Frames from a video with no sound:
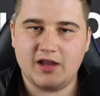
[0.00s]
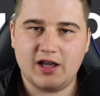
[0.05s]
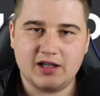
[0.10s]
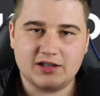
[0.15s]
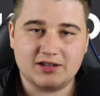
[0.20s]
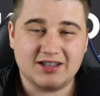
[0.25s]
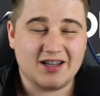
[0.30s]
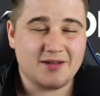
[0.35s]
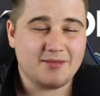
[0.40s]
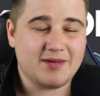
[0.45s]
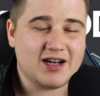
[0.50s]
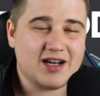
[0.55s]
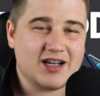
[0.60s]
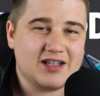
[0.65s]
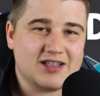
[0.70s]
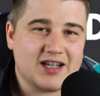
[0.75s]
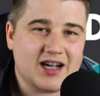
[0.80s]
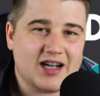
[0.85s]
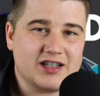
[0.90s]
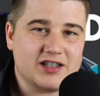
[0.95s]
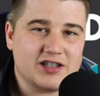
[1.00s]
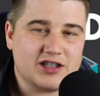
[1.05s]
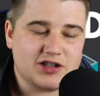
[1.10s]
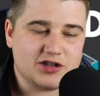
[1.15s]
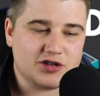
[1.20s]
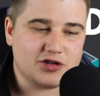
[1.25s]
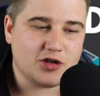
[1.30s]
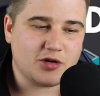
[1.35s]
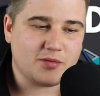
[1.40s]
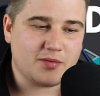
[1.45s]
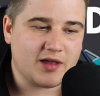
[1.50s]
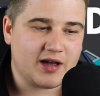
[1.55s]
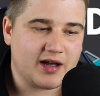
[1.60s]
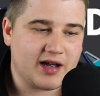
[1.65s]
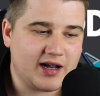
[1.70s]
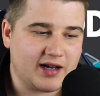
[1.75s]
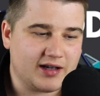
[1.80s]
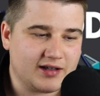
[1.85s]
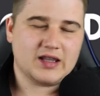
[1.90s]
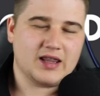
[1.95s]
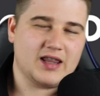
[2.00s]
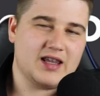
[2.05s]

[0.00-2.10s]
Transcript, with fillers: there. So they managed to actually stop the hack.